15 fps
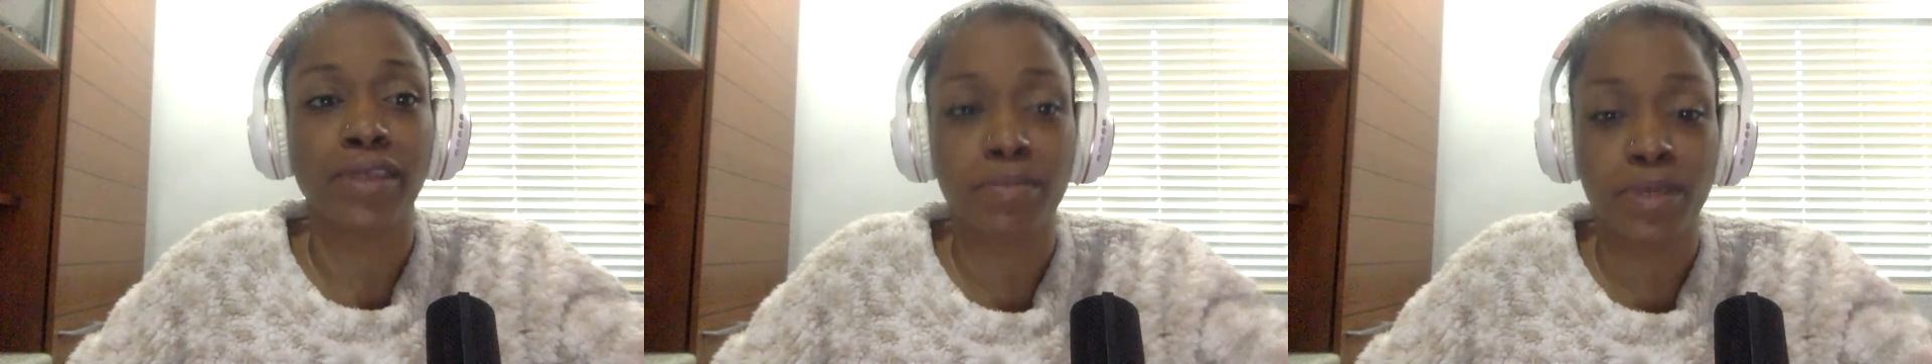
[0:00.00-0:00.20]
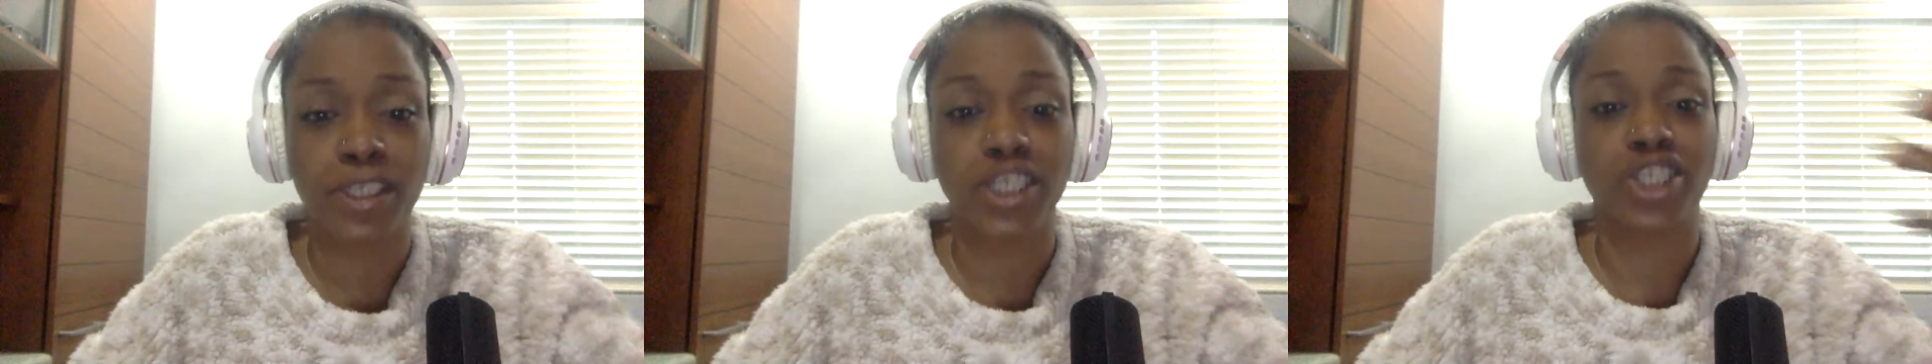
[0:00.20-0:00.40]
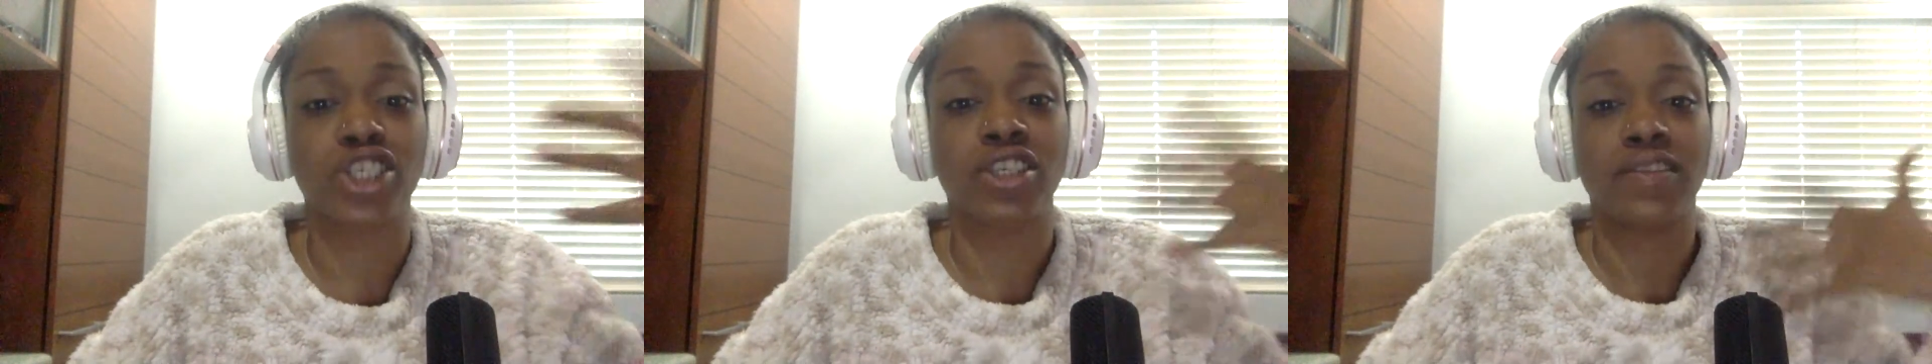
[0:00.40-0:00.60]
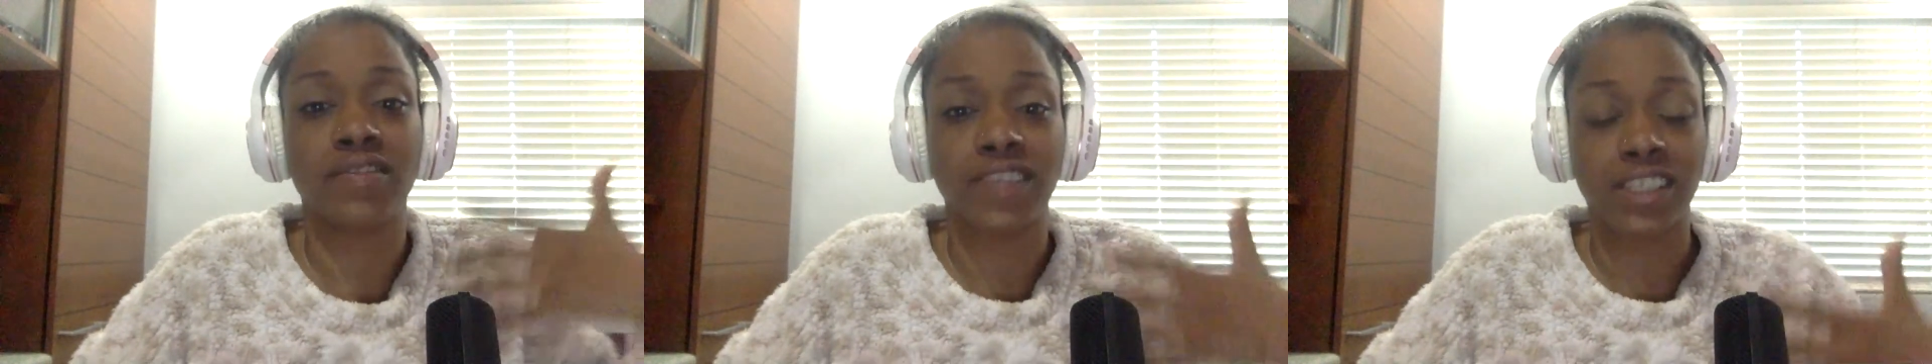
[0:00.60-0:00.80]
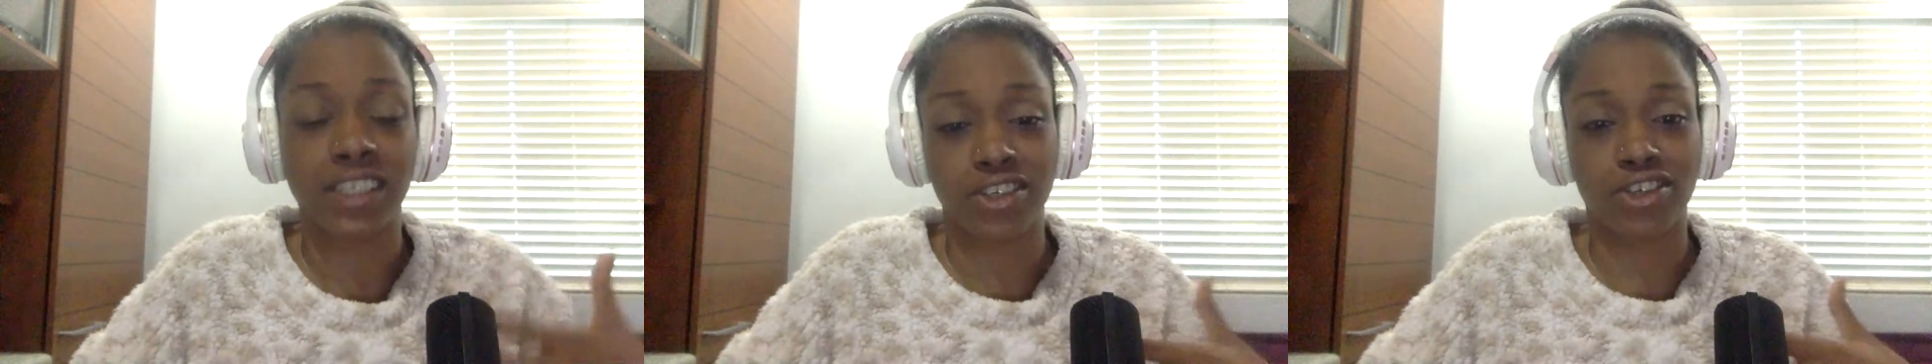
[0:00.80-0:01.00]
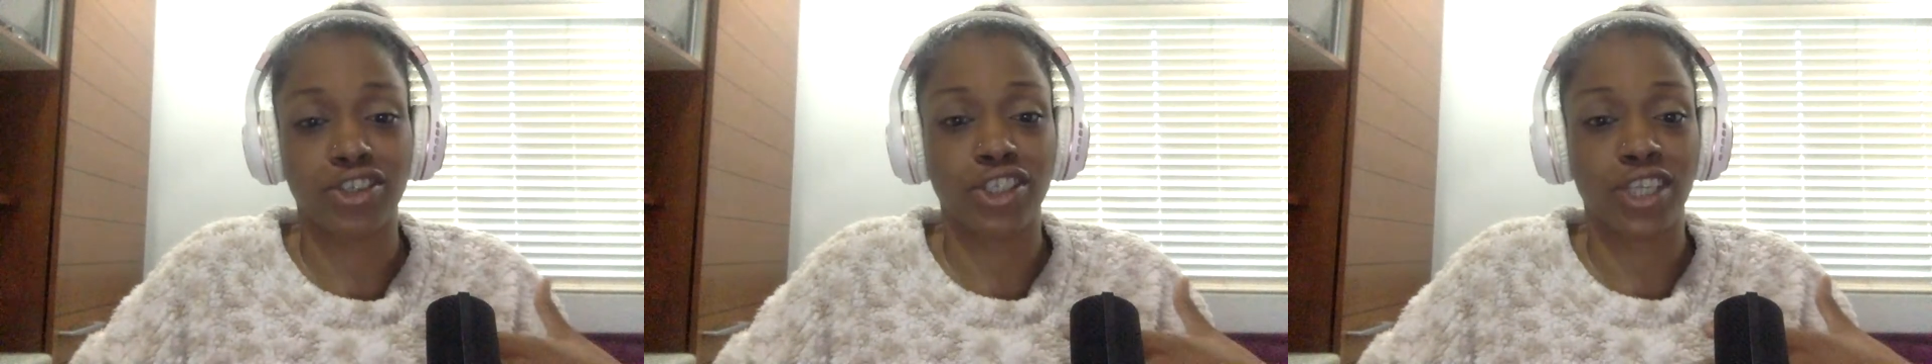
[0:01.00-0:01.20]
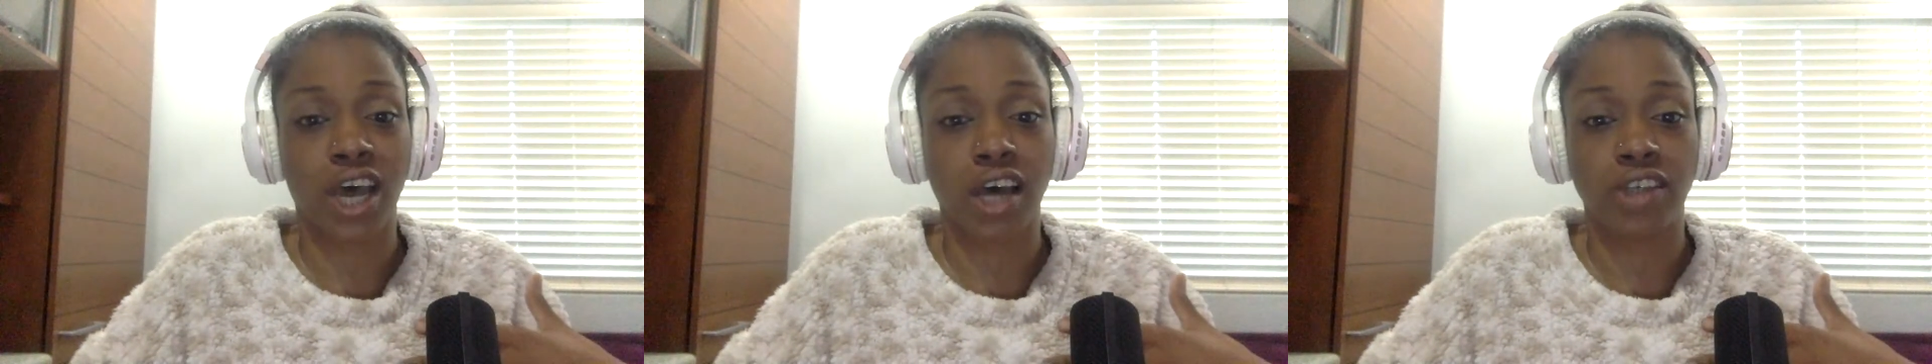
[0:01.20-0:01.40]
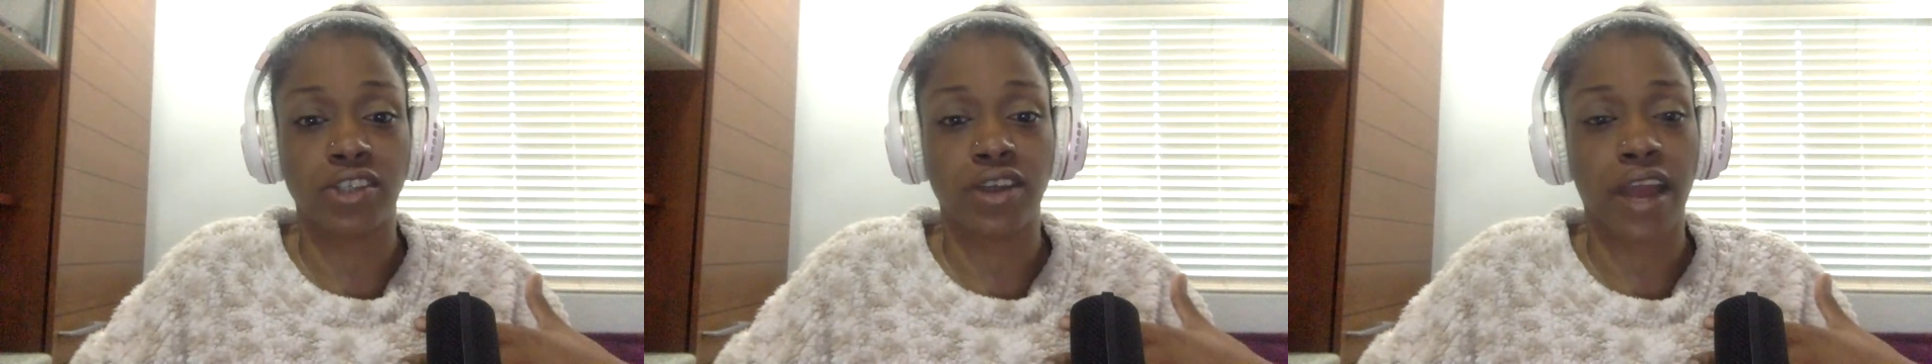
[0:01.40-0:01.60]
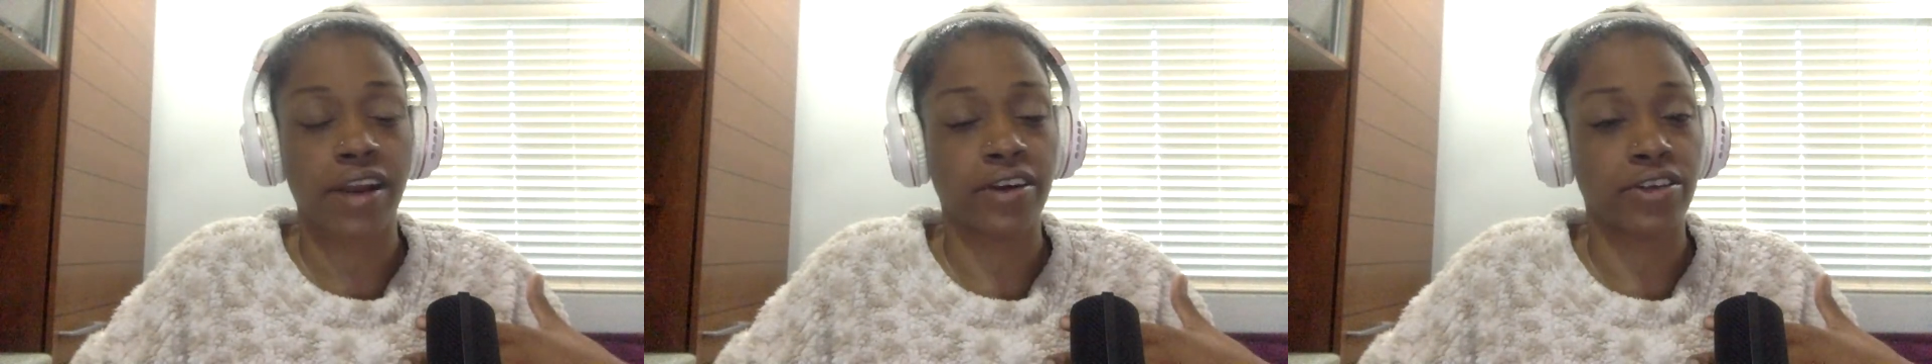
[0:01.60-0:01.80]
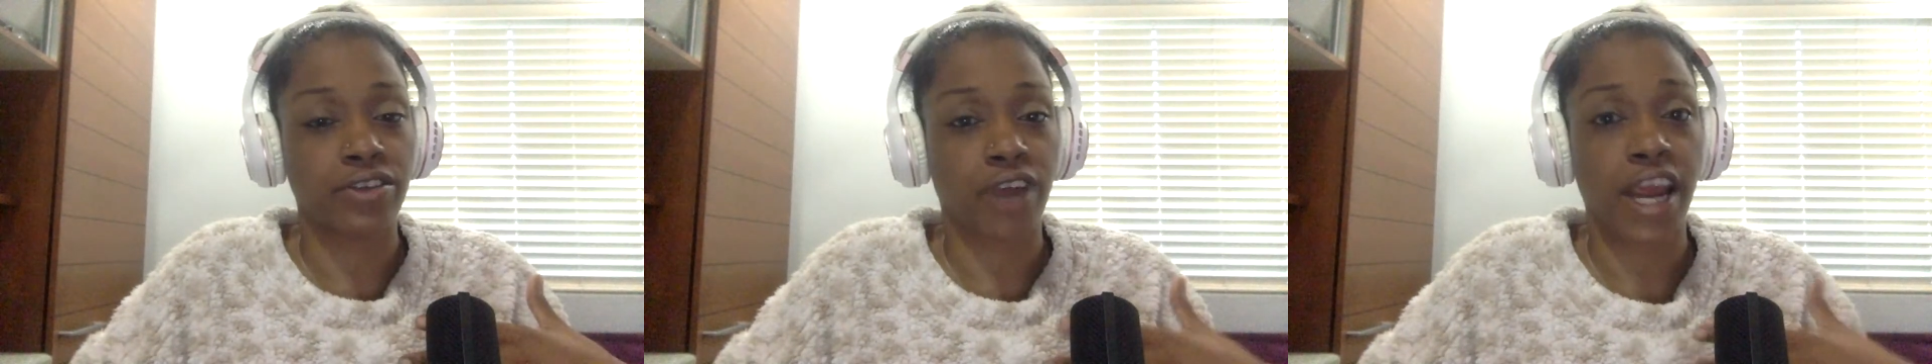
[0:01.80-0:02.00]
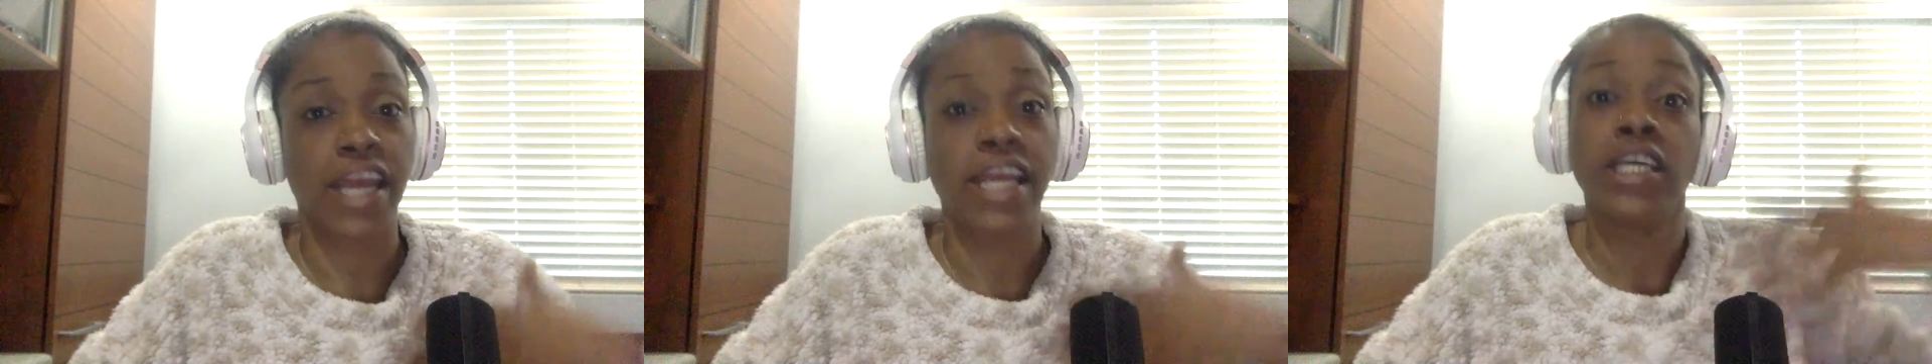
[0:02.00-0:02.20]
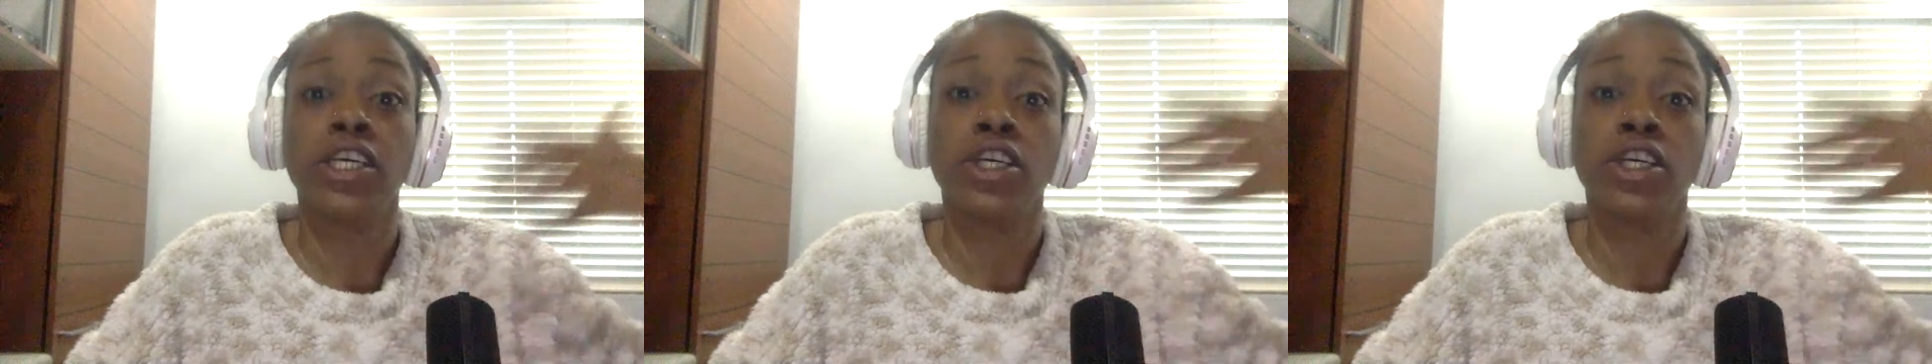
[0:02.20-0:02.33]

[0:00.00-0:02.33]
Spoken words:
position of the lenders and the underwriters, right?